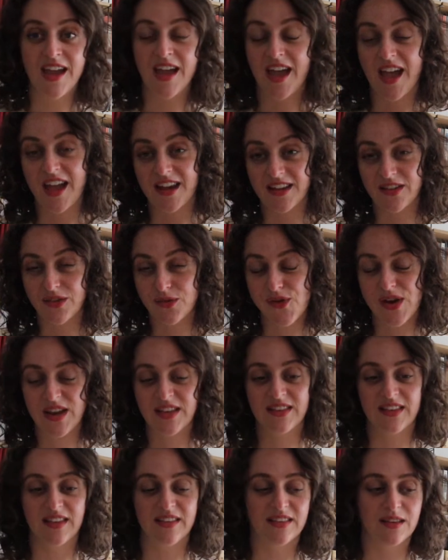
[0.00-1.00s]
and the string
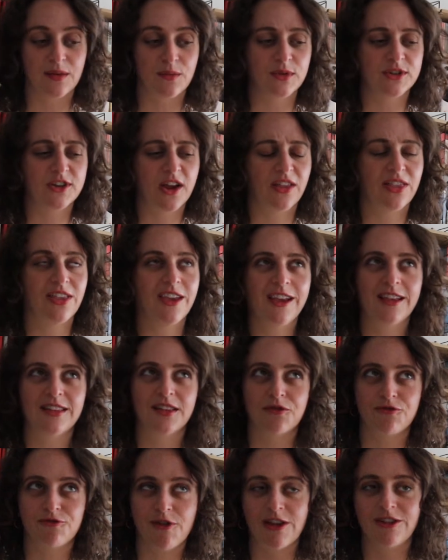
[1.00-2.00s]
system, which I think is
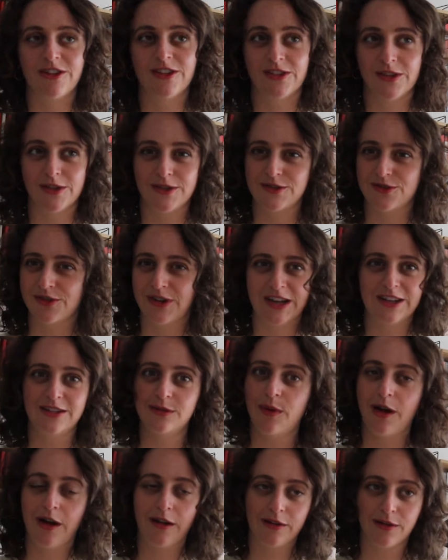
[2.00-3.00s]
a registered
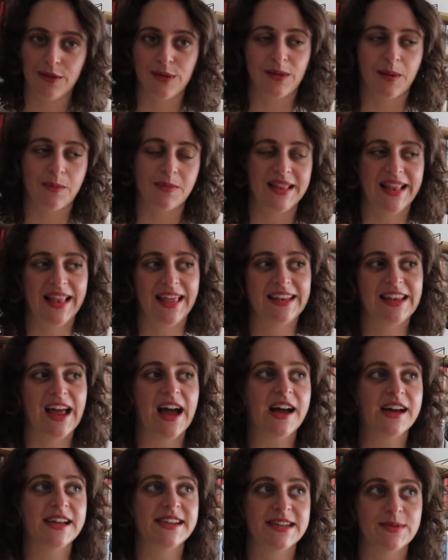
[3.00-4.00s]
trademark or something like
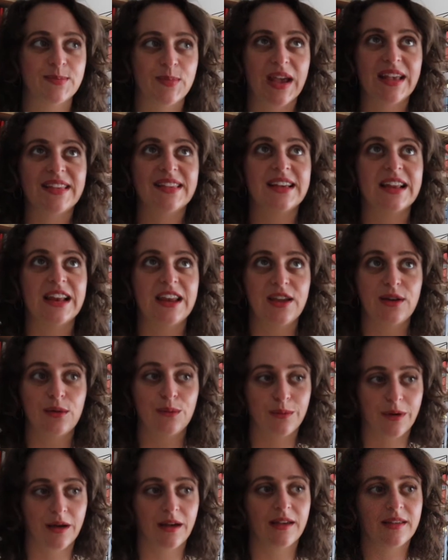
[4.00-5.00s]
that, basically
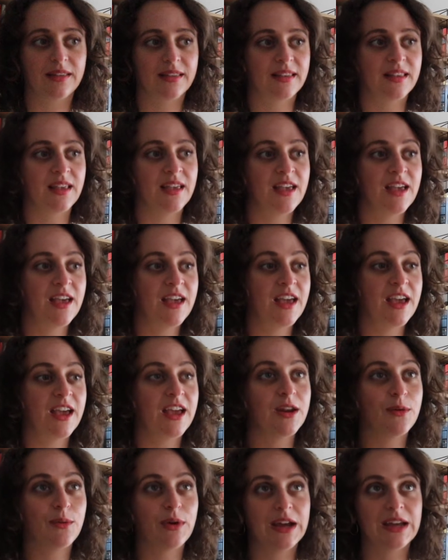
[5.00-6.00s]
works
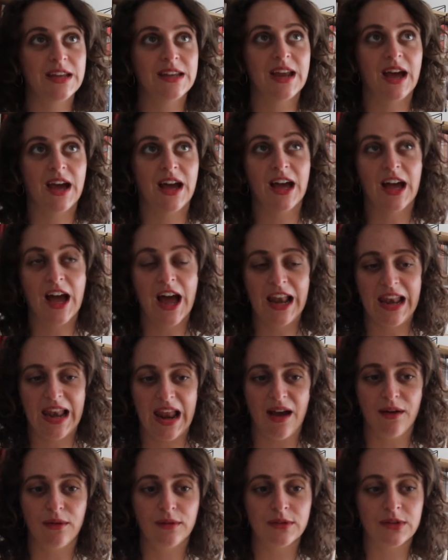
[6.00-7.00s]
in a way that
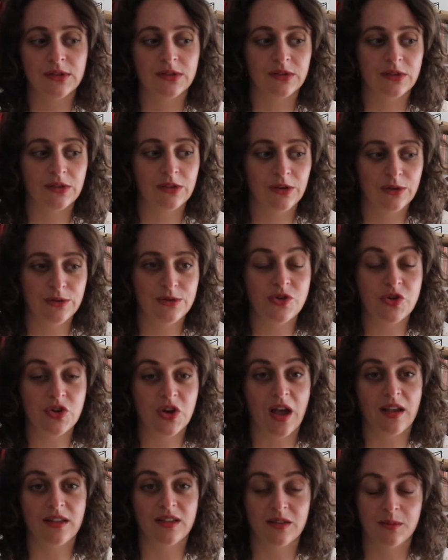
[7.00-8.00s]
allows you to
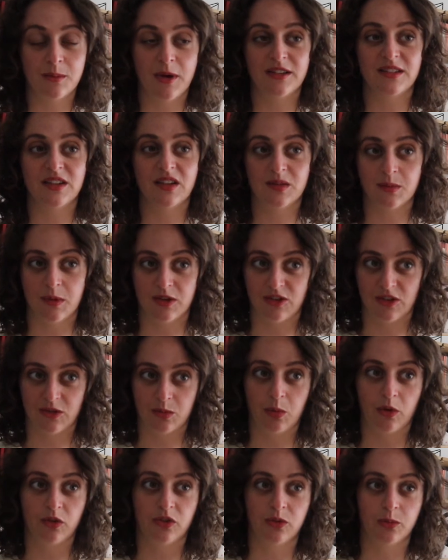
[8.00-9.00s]
customize as much as
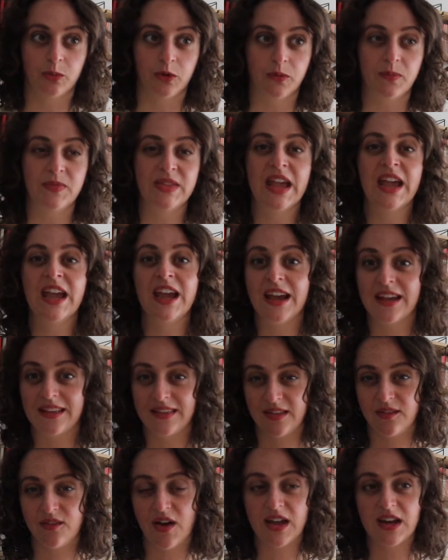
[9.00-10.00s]
possible.
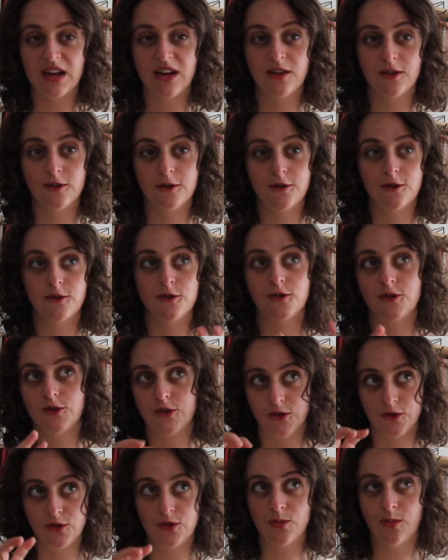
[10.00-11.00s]
It's divided into
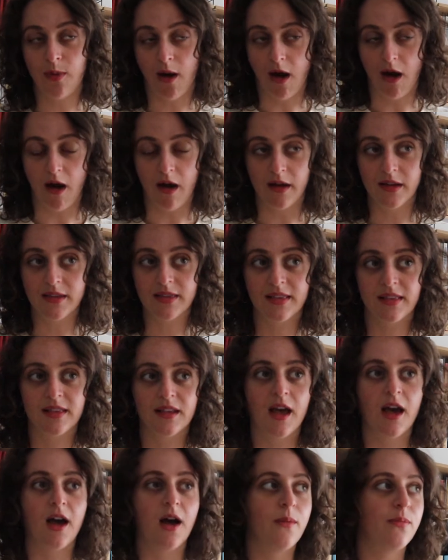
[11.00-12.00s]
two parts.
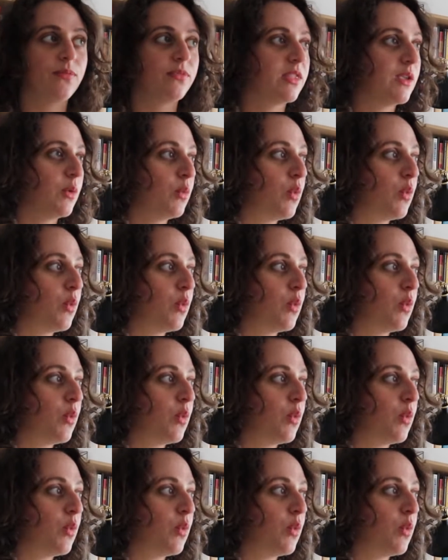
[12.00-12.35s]
The